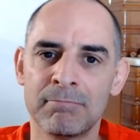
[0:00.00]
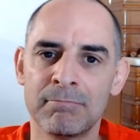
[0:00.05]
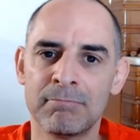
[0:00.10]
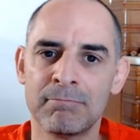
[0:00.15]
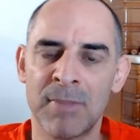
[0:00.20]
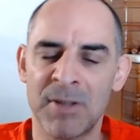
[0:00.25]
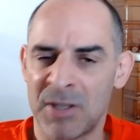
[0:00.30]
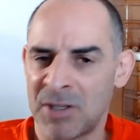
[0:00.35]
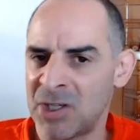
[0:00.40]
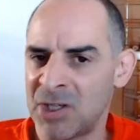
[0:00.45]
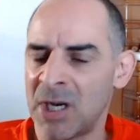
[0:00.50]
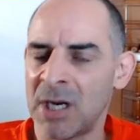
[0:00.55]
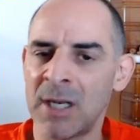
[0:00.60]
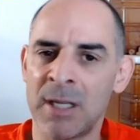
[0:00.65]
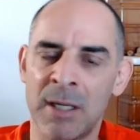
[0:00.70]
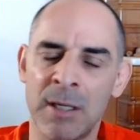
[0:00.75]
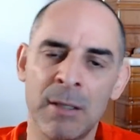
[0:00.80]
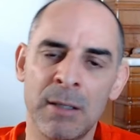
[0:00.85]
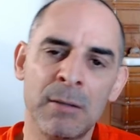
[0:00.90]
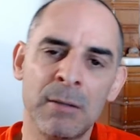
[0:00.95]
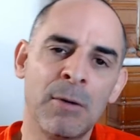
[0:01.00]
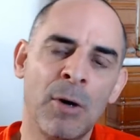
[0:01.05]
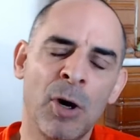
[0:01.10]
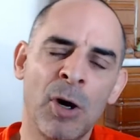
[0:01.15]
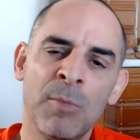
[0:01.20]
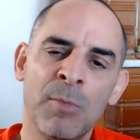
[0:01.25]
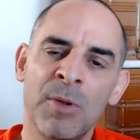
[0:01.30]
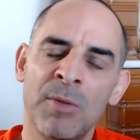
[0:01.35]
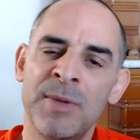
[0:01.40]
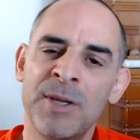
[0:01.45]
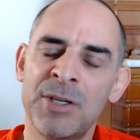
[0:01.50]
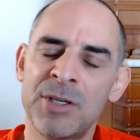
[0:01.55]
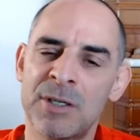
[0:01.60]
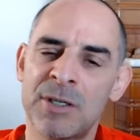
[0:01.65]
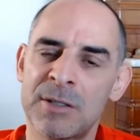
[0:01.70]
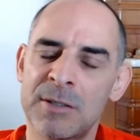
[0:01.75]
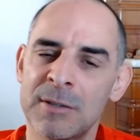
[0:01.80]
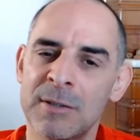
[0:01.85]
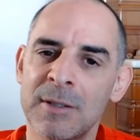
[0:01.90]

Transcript: they're generally horrible bitches.